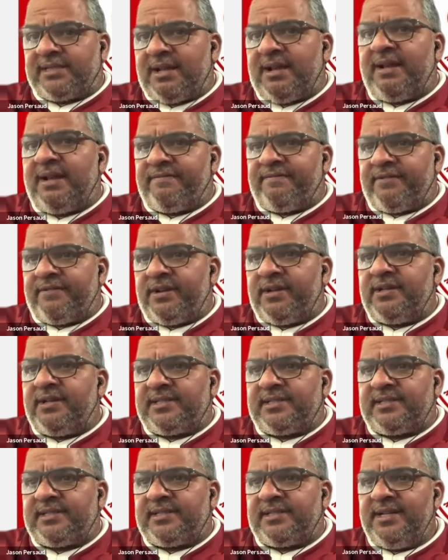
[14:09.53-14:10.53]
to
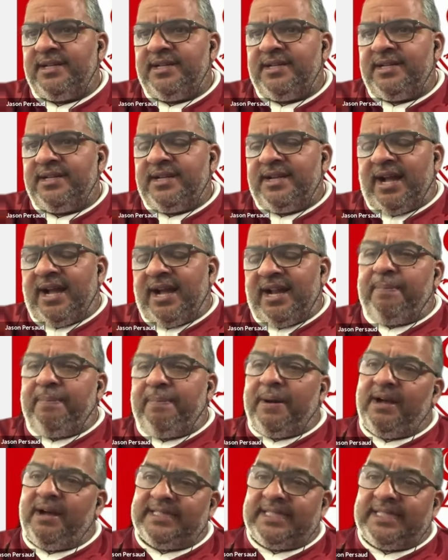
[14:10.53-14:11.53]
Havertz, and he
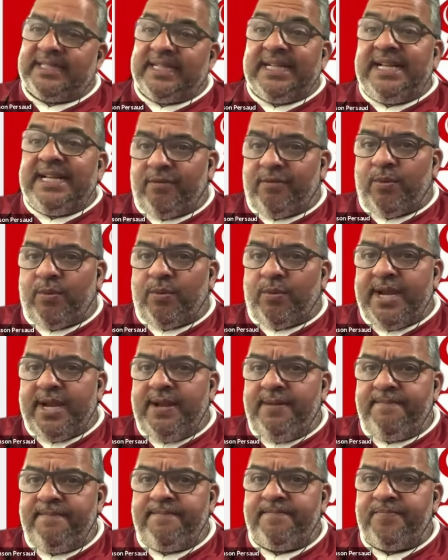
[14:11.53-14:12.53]
passed it the other way.